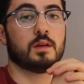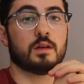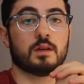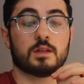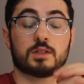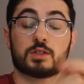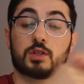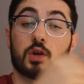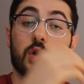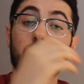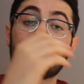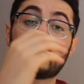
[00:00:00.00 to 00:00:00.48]

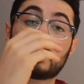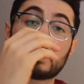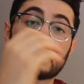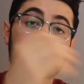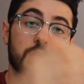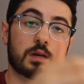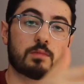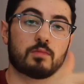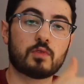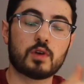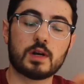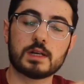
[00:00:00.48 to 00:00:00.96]
So to
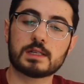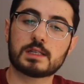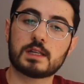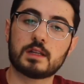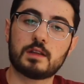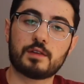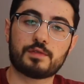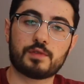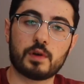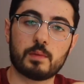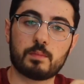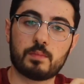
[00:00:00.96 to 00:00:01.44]
summarize the
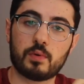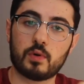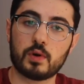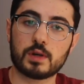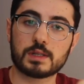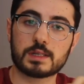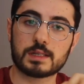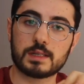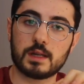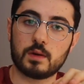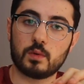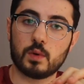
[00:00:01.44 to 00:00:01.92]
different
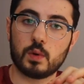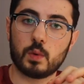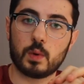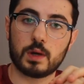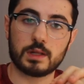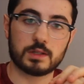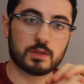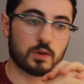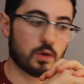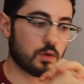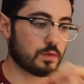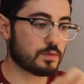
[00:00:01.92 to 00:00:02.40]
points that we
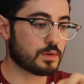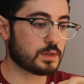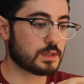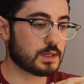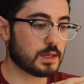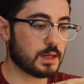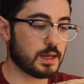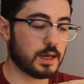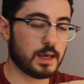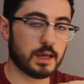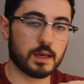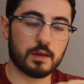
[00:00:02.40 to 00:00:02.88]
went over
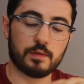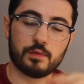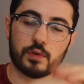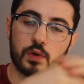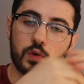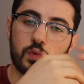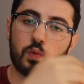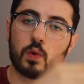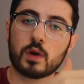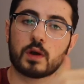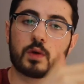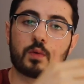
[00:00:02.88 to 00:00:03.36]
today, if
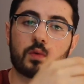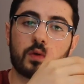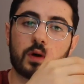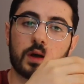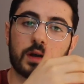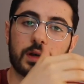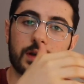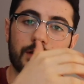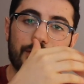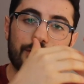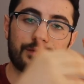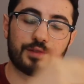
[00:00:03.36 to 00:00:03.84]
you want to
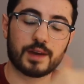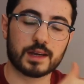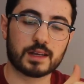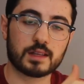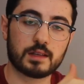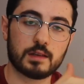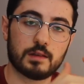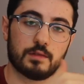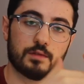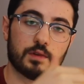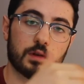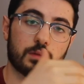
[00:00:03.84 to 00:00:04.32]
run
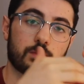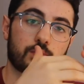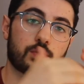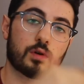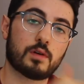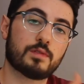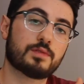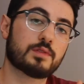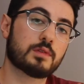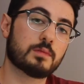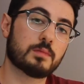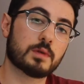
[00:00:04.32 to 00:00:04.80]
effective and
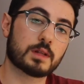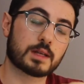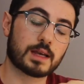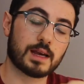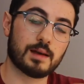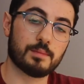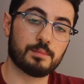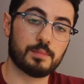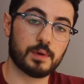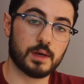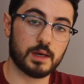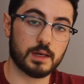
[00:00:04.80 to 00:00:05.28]
profitable
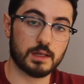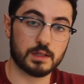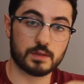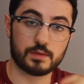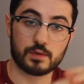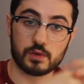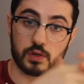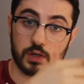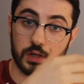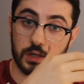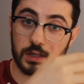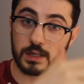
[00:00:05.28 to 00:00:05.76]
campaigns
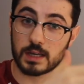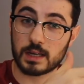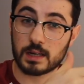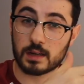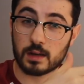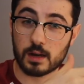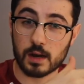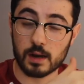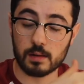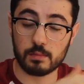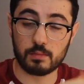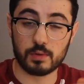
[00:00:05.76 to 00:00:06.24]
for your
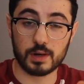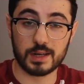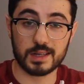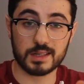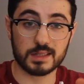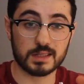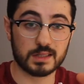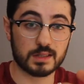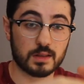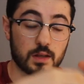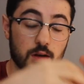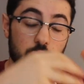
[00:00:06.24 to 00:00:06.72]
skincare
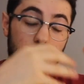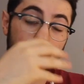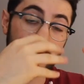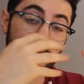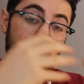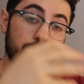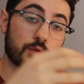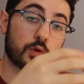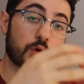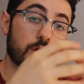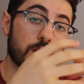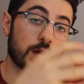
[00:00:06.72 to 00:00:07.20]
brands, there are
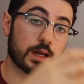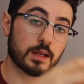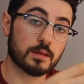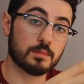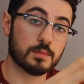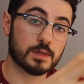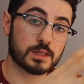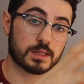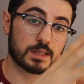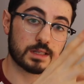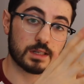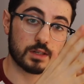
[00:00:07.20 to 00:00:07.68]
4
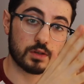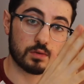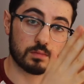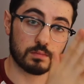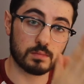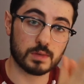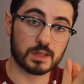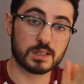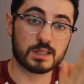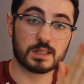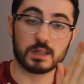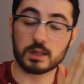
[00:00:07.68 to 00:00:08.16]
elements that you
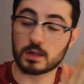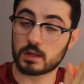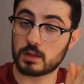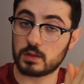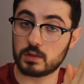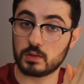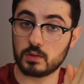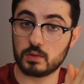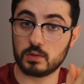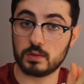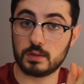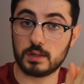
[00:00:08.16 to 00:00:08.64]
must
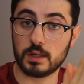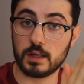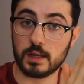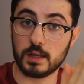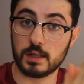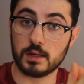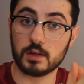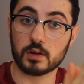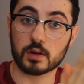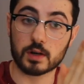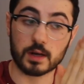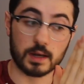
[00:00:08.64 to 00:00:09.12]
include
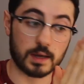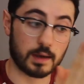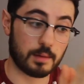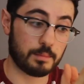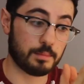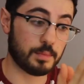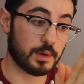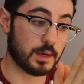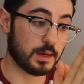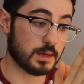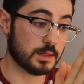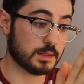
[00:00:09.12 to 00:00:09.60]
in your
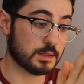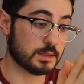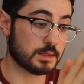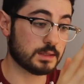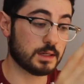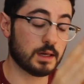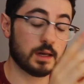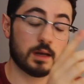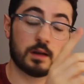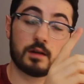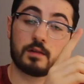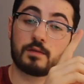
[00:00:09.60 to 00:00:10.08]

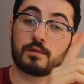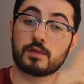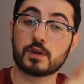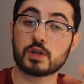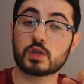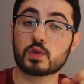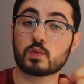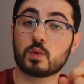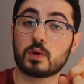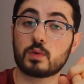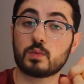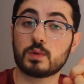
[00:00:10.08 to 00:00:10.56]
campaigns.
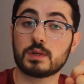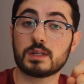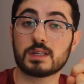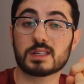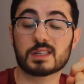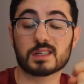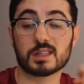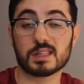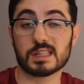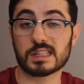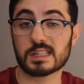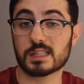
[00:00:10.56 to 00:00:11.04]
First one we
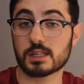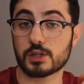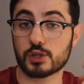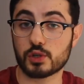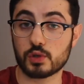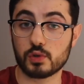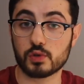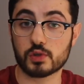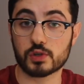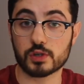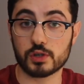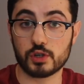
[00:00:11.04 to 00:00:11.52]
discussed is
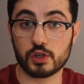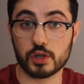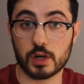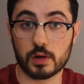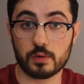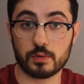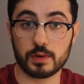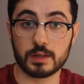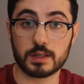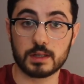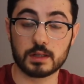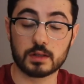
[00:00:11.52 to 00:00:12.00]

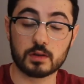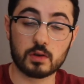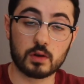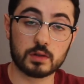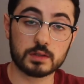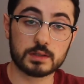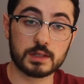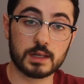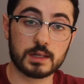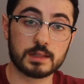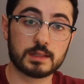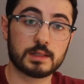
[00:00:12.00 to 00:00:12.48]
user-generated
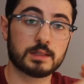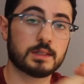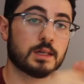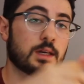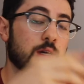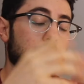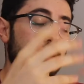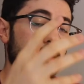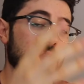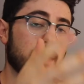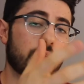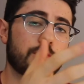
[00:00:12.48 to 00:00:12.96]
content.
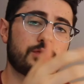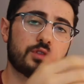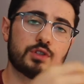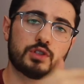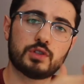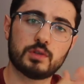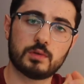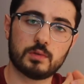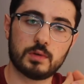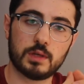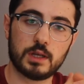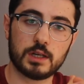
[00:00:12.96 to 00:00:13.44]
Leverage
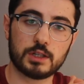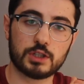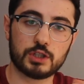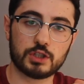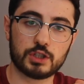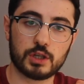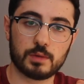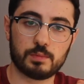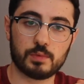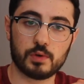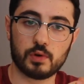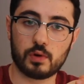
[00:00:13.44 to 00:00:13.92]
the
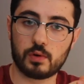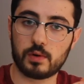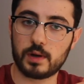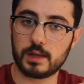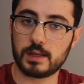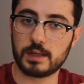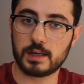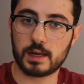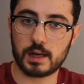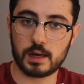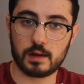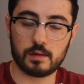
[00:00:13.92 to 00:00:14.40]
relationship you
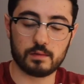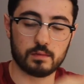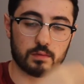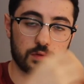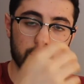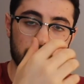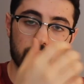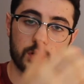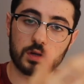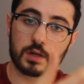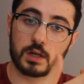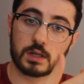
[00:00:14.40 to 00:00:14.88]
already have with
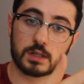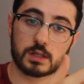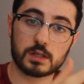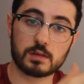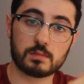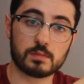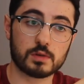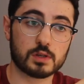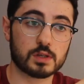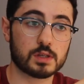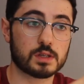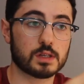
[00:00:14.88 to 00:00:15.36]
your
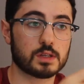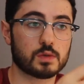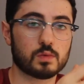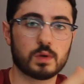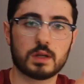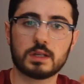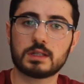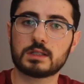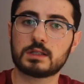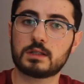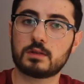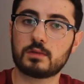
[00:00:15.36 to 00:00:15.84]
customers, as
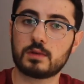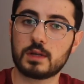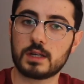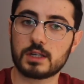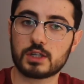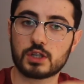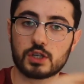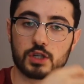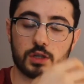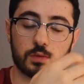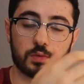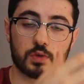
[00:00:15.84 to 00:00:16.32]
well as the
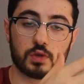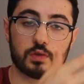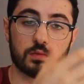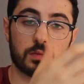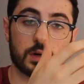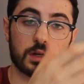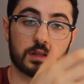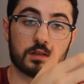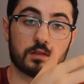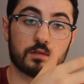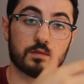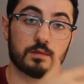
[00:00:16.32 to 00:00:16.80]
relationships you
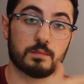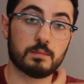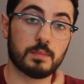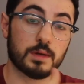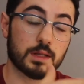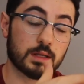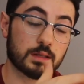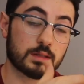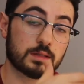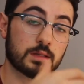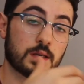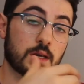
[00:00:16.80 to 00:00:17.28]
might have
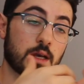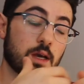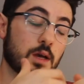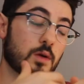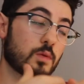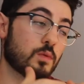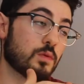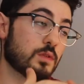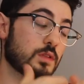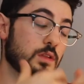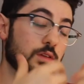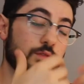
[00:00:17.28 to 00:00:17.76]
built
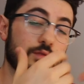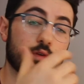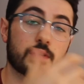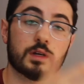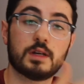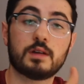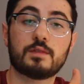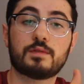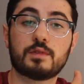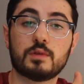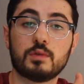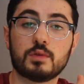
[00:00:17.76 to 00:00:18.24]
with different
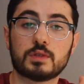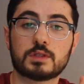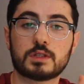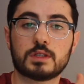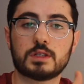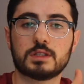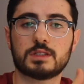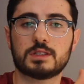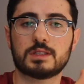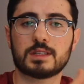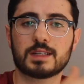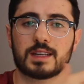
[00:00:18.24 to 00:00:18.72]

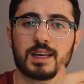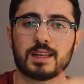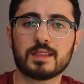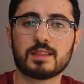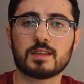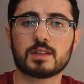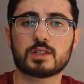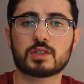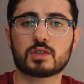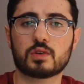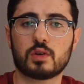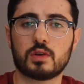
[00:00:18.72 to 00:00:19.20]
influencers to get
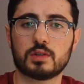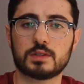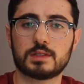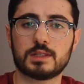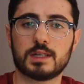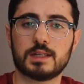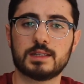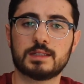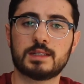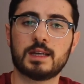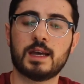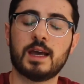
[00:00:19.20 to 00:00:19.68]
this
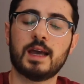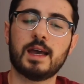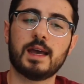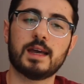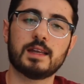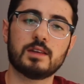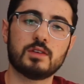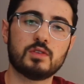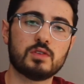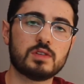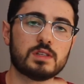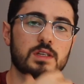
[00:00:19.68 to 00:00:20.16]
content
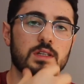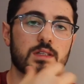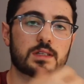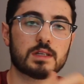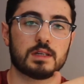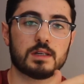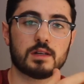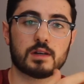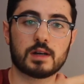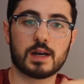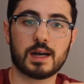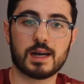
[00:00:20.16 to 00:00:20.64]
and use it
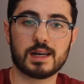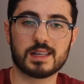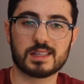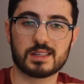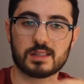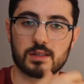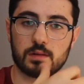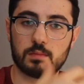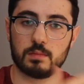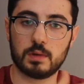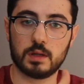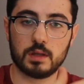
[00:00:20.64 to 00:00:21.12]
in your ads
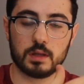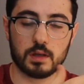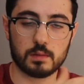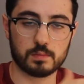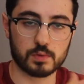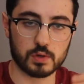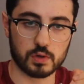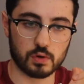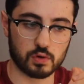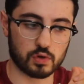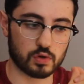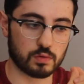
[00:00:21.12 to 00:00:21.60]
to build up
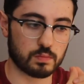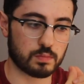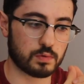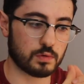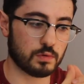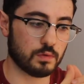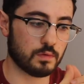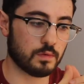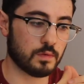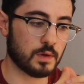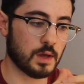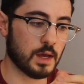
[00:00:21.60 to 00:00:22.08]
social
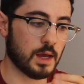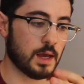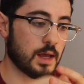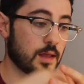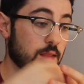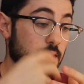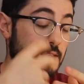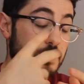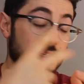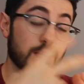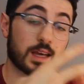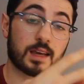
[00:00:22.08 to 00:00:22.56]
proof.
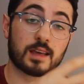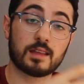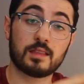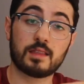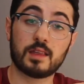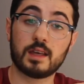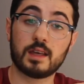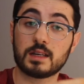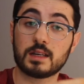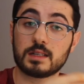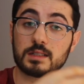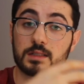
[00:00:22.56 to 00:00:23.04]
The second
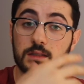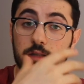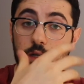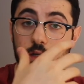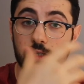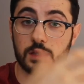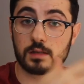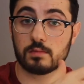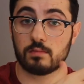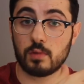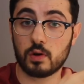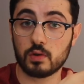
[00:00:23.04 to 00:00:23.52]
is
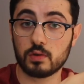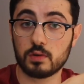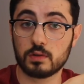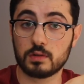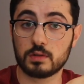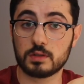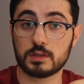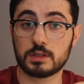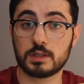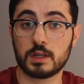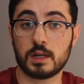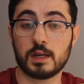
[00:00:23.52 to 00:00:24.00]

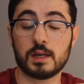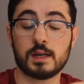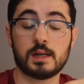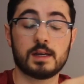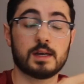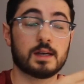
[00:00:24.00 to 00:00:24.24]
testimonials.